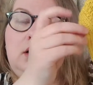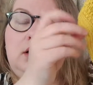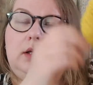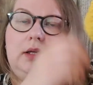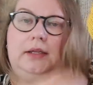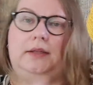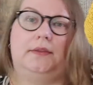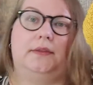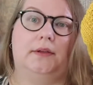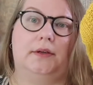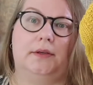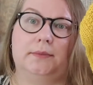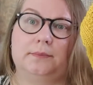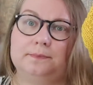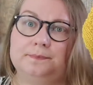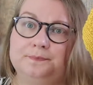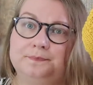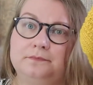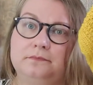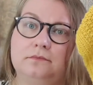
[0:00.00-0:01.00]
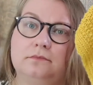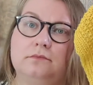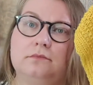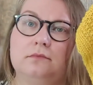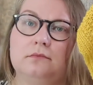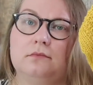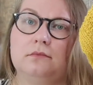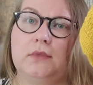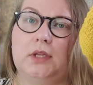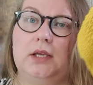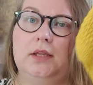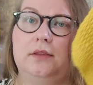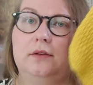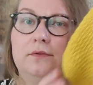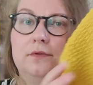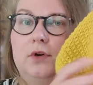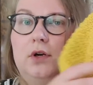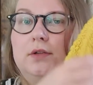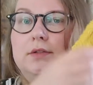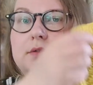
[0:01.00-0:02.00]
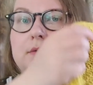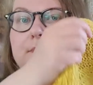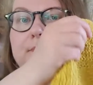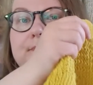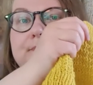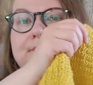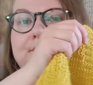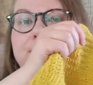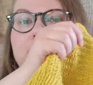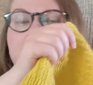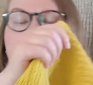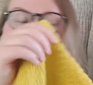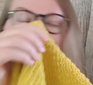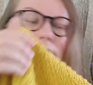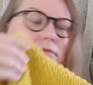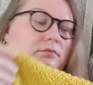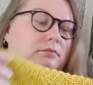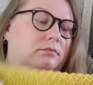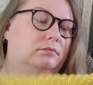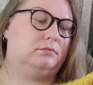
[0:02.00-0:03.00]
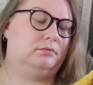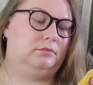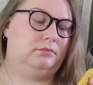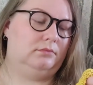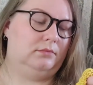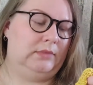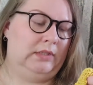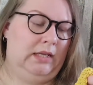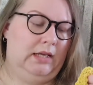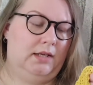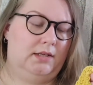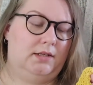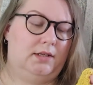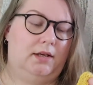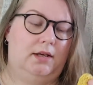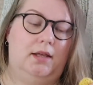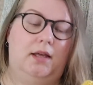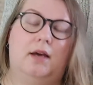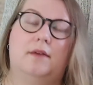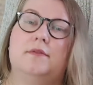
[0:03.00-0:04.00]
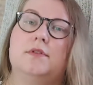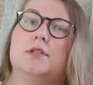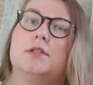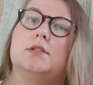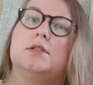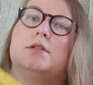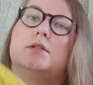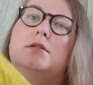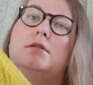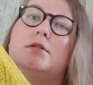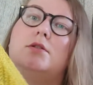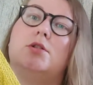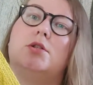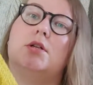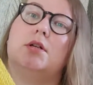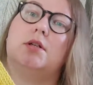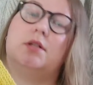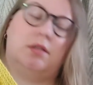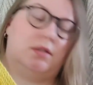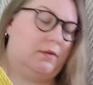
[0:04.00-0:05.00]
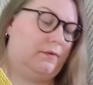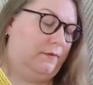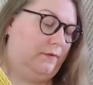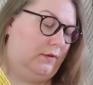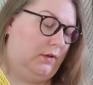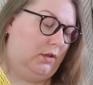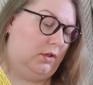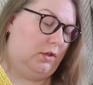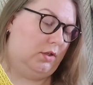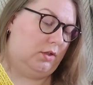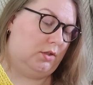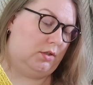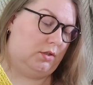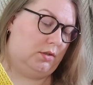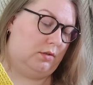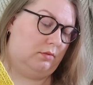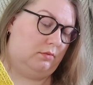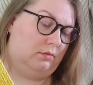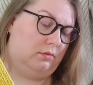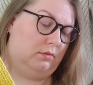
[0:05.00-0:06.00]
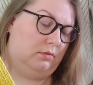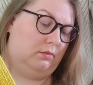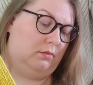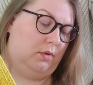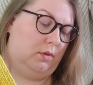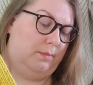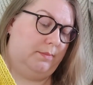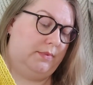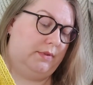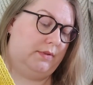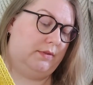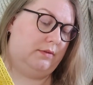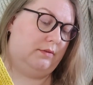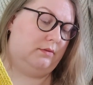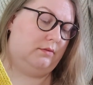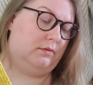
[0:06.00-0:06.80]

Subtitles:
in the front. And I have just finished, whoops,